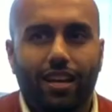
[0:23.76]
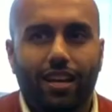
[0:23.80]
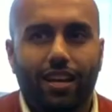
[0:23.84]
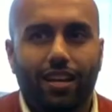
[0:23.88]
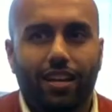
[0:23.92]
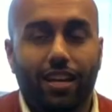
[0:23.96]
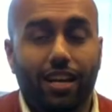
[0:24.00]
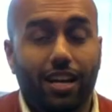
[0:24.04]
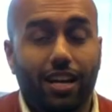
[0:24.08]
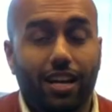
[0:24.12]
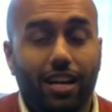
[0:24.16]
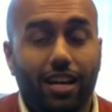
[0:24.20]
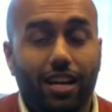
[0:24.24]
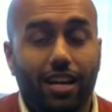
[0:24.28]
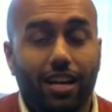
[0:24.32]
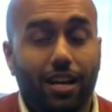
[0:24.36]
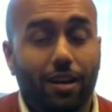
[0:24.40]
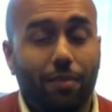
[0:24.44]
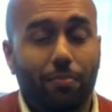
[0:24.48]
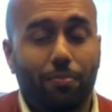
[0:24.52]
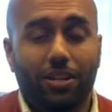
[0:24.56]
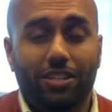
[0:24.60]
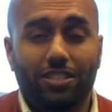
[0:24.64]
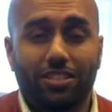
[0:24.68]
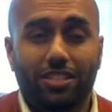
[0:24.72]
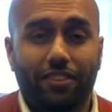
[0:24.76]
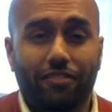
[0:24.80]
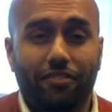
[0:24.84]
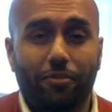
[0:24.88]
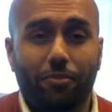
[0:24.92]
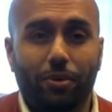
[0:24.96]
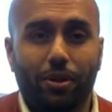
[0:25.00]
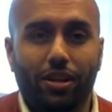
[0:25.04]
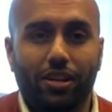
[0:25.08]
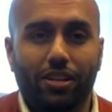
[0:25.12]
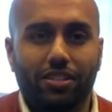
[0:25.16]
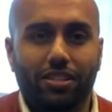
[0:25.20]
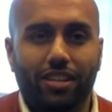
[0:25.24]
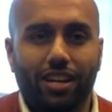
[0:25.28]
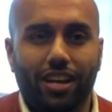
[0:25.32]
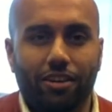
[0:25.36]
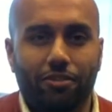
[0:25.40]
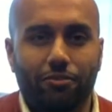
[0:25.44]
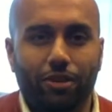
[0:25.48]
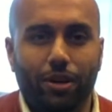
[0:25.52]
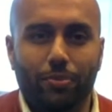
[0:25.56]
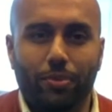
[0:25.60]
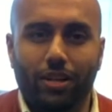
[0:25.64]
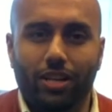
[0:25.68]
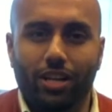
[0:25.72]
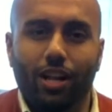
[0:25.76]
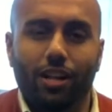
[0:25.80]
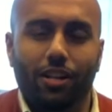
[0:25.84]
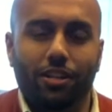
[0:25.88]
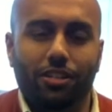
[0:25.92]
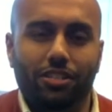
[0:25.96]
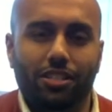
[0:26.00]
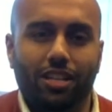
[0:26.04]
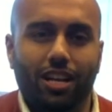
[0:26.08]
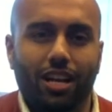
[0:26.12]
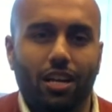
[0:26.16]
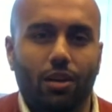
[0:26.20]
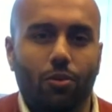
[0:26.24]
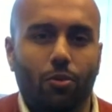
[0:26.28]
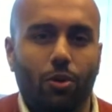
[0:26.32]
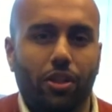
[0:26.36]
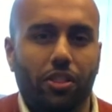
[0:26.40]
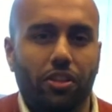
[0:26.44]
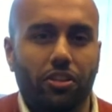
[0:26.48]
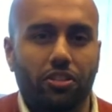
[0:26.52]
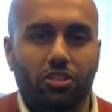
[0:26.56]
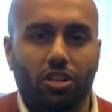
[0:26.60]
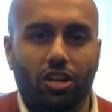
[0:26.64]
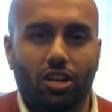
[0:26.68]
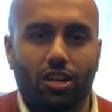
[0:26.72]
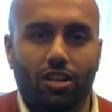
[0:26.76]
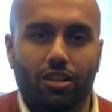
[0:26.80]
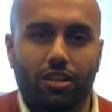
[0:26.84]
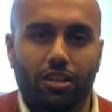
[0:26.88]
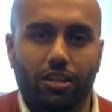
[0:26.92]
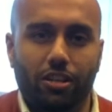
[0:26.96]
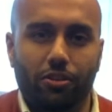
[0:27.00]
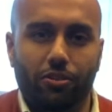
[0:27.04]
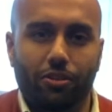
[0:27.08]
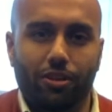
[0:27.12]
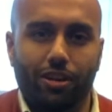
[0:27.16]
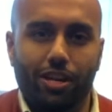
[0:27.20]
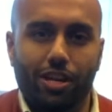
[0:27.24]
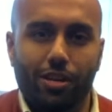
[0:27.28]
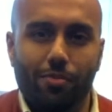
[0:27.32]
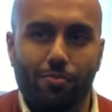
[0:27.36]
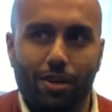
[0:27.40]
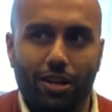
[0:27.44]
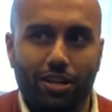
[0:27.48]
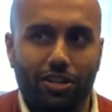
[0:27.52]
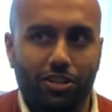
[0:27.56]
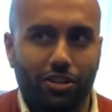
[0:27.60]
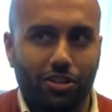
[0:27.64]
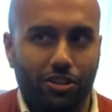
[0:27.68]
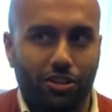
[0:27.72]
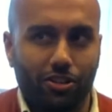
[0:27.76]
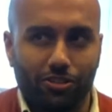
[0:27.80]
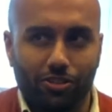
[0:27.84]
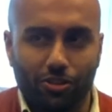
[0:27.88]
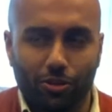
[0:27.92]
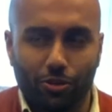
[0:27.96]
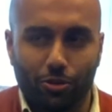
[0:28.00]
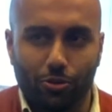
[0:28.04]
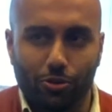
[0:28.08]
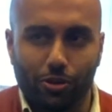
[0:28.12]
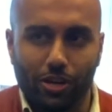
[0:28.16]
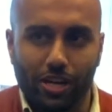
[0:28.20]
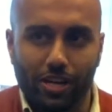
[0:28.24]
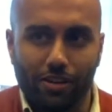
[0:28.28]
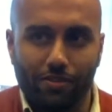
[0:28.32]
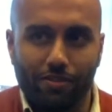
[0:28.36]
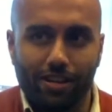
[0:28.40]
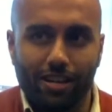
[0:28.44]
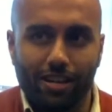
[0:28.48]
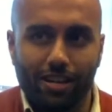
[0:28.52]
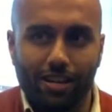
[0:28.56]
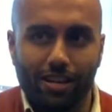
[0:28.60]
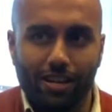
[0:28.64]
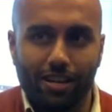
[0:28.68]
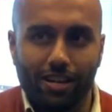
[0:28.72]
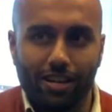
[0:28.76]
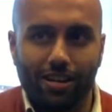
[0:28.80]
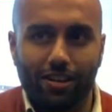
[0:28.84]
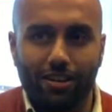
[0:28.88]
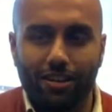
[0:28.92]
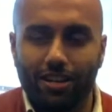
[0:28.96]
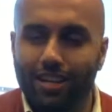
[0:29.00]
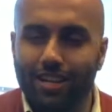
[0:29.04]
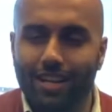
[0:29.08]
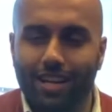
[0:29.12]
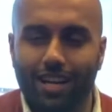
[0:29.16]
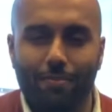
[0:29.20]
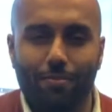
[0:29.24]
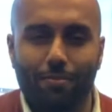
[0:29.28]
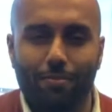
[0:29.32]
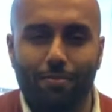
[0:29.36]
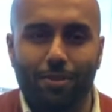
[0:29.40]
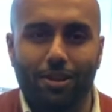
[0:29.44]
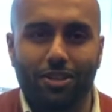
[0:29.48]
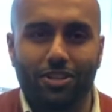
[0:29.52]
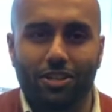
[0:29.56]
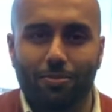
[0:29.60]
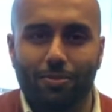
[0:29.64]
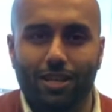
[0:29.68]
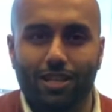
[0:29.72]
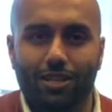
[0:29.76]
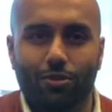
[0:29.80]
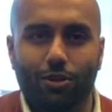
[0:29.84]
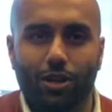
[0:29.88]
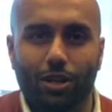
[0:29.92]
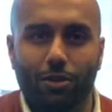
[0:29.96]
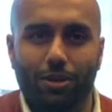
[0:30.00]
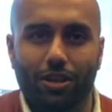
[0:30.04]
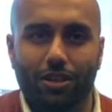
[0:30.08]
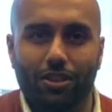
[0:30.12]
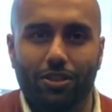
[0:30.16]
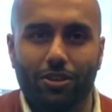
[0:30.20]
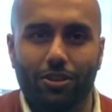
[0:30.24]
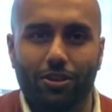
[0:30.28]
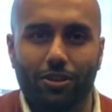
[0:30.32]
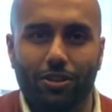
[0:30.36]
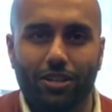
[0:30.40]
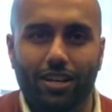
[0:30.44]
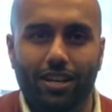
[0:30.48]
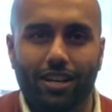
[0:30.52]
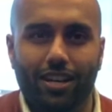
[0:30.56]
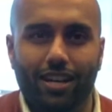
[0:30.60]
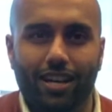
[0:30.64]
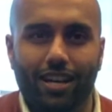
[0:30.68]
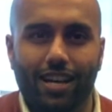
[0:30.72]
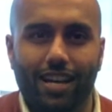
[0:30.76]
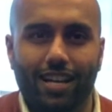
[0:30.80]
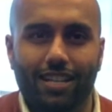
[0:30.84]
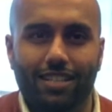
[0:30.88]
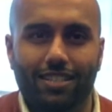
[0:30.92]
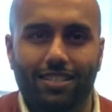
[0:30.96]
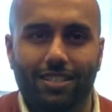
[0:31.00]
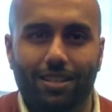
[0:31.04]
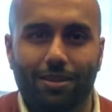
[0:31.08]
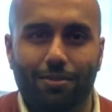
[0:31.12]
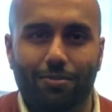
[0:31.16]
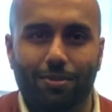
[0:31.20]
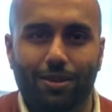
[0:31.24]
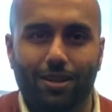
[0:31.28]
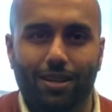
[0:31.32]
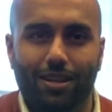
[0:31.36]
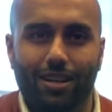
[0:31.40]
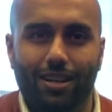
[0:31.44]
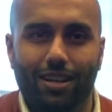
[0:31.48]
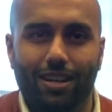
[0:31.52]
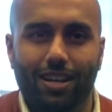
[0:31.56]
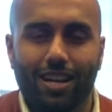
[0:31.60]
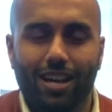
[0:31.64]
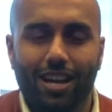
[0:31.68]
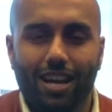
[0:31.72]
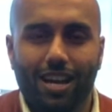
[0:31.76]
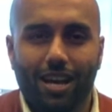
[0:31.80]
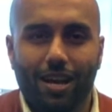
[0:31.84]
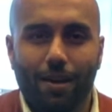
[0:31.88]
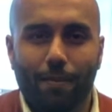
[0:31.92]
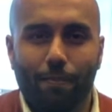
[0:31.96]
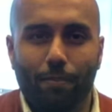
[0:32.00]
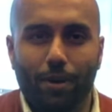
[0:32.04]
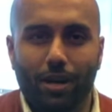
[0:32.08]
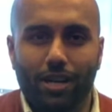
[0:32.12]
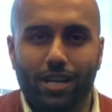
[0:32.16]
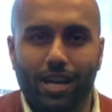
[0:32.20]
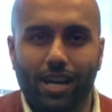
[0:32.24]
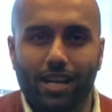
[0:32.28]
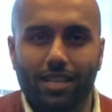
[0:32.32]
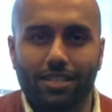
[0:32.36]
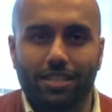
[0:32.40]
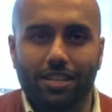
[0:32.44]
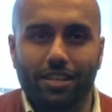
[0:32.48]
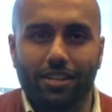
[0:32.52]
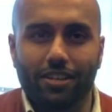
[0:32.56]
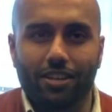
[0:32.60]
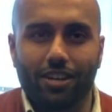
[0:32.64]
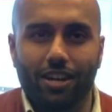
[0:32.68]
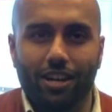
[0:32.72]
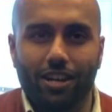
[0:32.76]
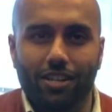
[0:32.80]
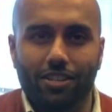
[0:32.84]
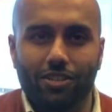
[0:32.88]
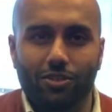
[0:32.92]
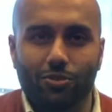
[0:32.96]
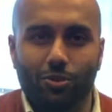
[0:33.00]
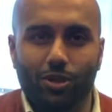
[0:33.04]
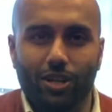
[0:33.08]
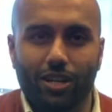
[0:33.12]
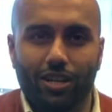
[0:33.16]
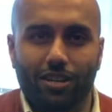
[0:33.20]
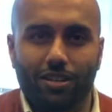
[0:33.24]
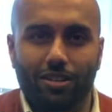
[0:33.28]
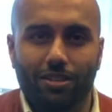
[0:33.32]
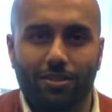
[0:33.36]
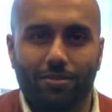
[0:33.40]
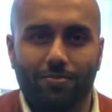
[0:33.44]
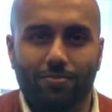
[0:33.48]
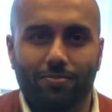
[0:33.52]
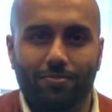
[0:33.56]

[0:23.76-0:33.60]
Yeah, biggest thing for me is you got to rep the colors. Got to wear the scarlet and gray. Make sure there's no green around. I got to make sure my 20 month old uh, has some uh, Buckeyes gear on as well.